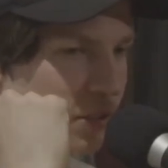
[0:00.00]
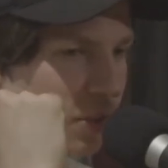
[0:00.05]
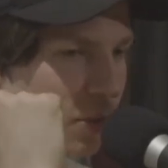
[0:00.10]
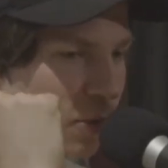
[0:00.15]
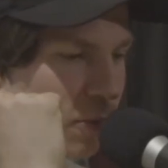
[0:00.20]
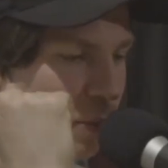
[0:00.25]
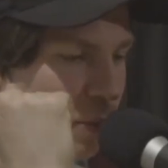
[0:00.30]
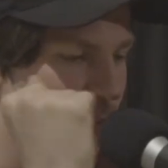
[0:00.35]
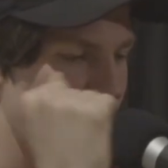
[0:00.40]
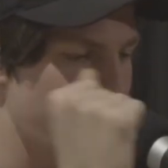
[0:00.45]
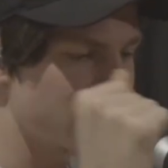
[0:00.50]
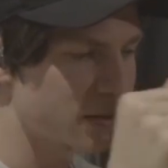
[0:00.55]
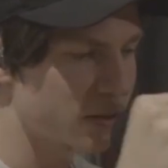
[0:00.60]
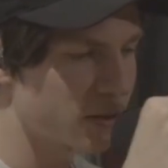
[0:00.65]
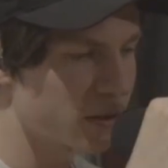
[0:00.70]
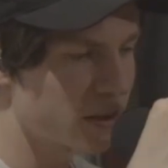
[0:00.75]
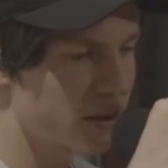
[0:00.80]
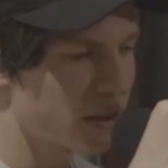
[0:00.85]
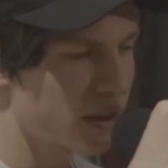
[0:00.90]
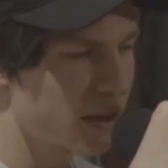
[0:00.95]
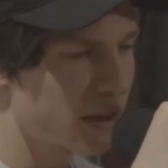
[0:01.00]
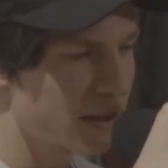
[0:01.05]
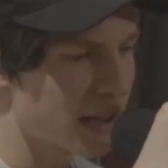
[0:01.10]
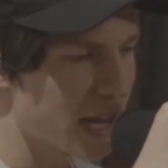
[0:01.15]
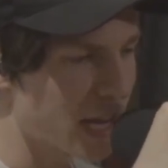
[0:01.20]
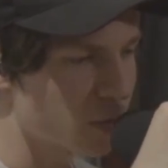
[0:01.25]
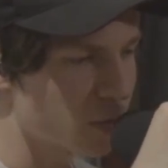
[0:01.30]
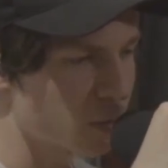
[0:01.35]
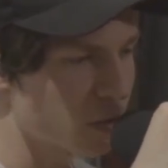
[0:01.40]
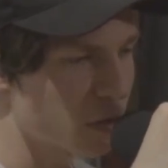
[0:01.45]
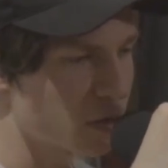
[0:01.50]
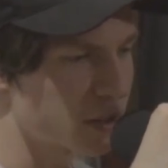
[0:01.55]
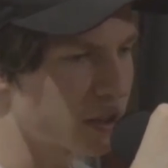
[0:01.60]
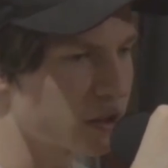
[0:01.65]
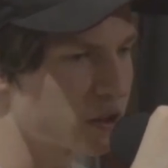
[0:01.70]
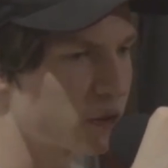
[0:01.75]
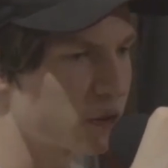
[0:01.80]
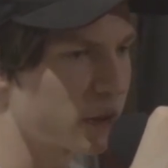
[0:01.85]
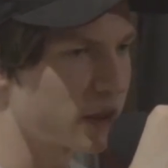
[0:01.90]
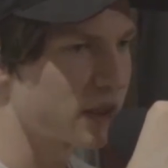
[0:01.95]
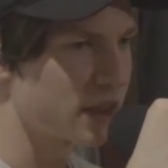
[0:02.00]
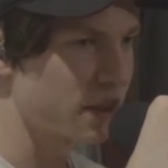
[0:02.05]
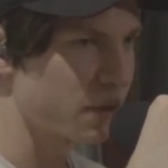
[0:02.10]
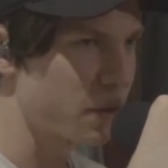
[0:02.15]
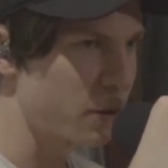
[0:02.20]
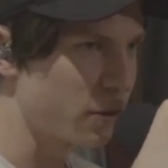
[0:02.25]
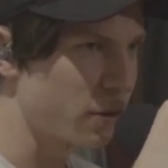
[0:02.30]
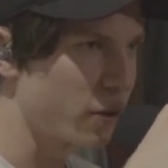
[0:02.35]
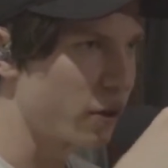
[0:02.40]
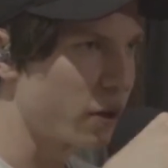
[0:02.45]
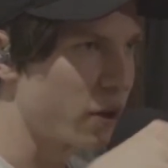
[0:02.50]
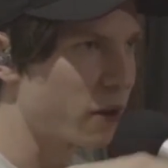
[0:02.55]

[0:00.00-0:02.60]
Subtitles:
soon, because that's one of those instruments. Like, if you learn